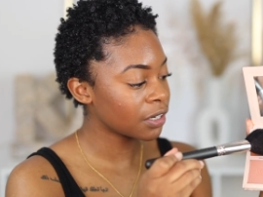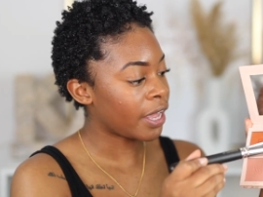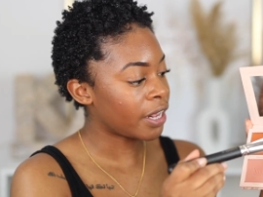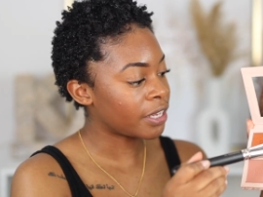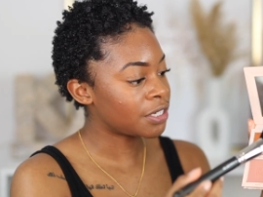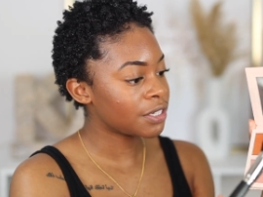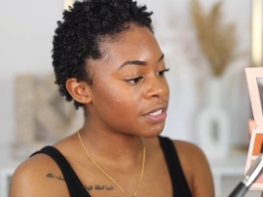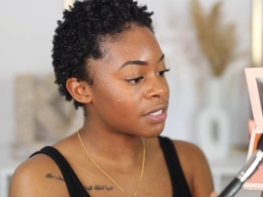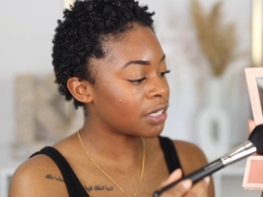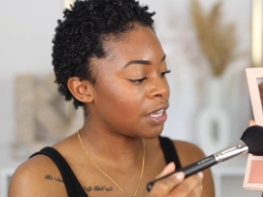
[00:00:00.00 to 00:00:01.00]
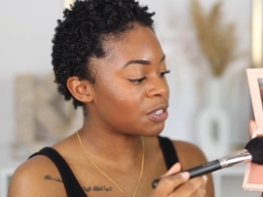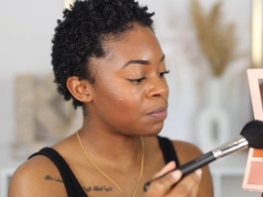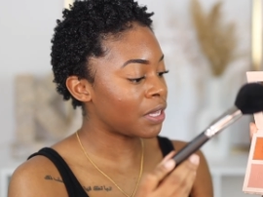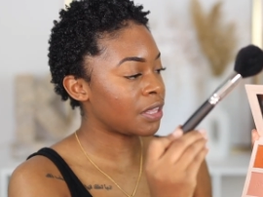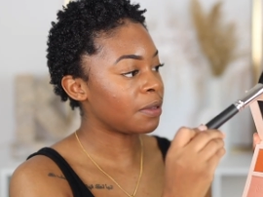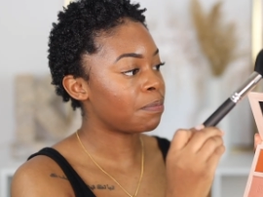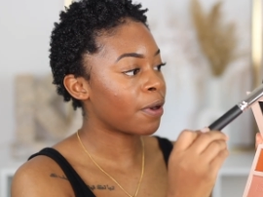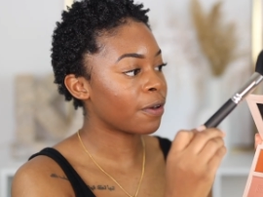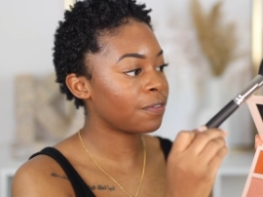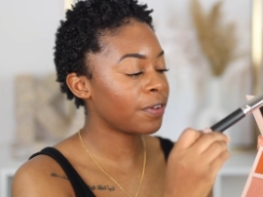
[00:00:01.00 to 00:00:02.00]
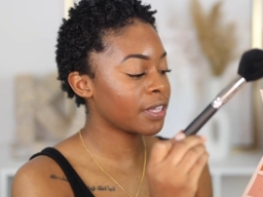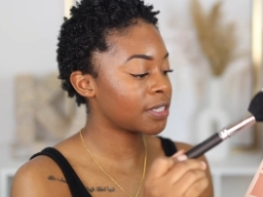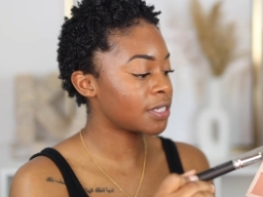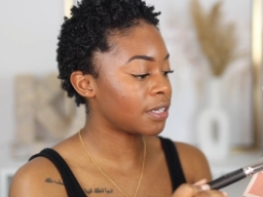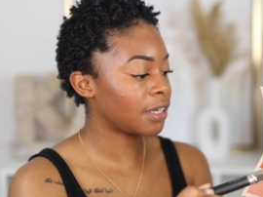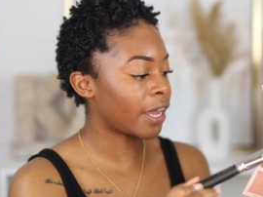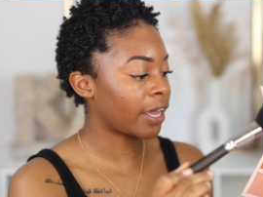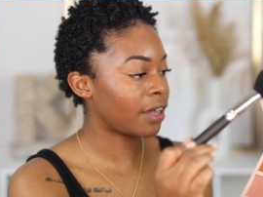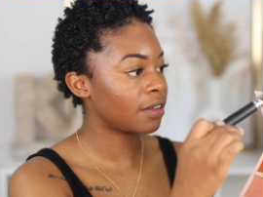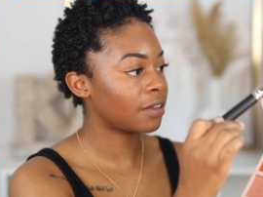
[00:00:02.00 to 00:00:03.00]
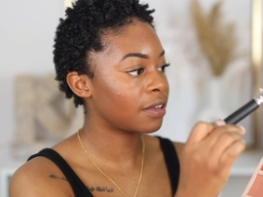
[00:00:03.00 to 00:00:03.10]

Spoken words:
and it just gives me the perfect, like,